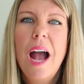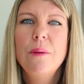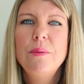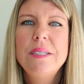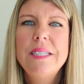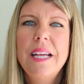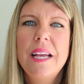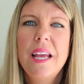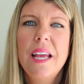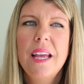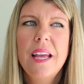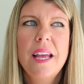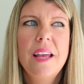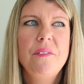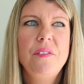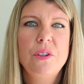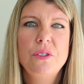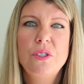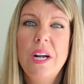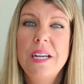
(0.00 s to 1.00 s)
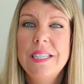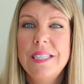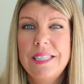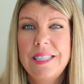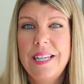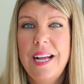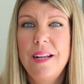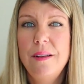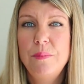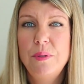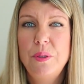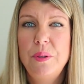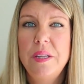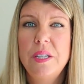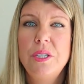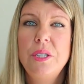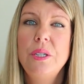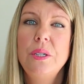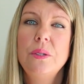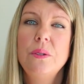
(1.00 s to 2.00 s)
I would say if you're trying to decide between the
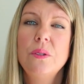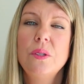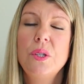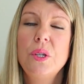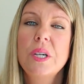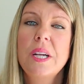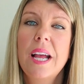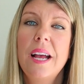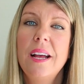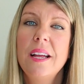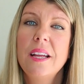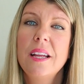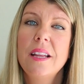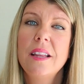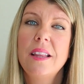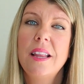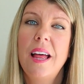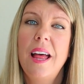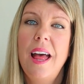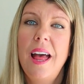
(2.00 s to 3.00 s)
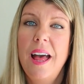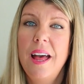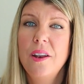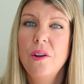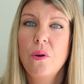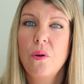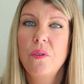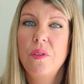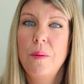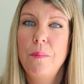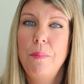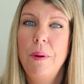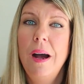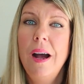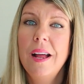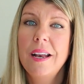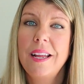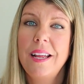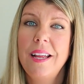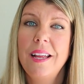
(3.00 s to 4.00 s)
two, look at the head or the
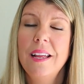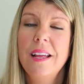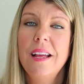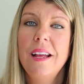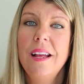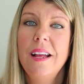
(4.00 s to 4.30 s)
body.